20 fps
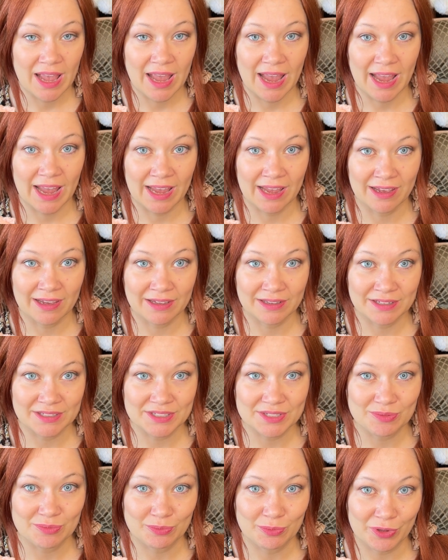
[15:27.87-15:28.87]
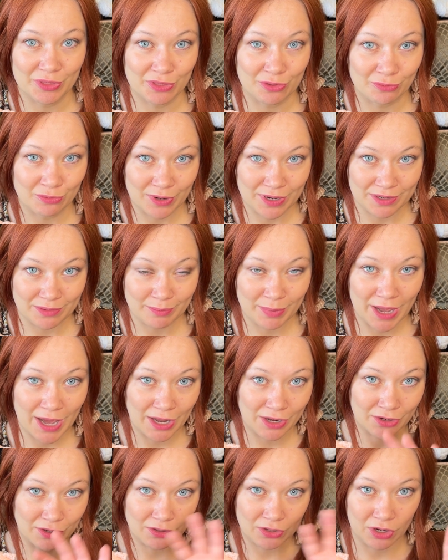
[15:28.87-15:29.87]
and with the written
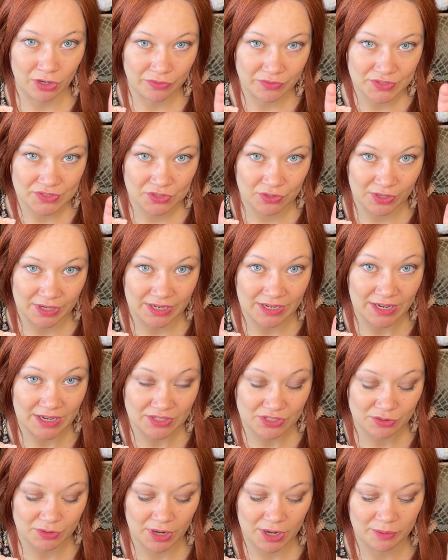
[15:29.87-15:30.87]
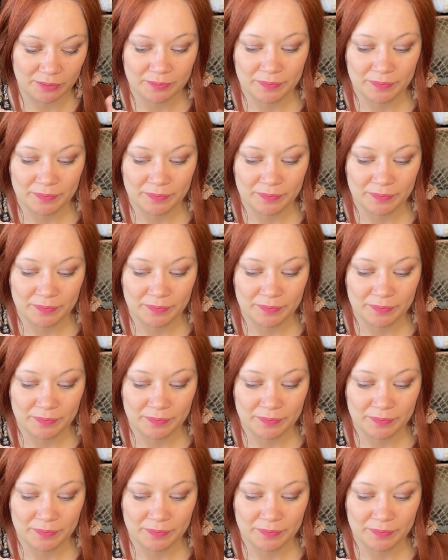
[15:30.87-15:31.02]
pattern on the screen as you go.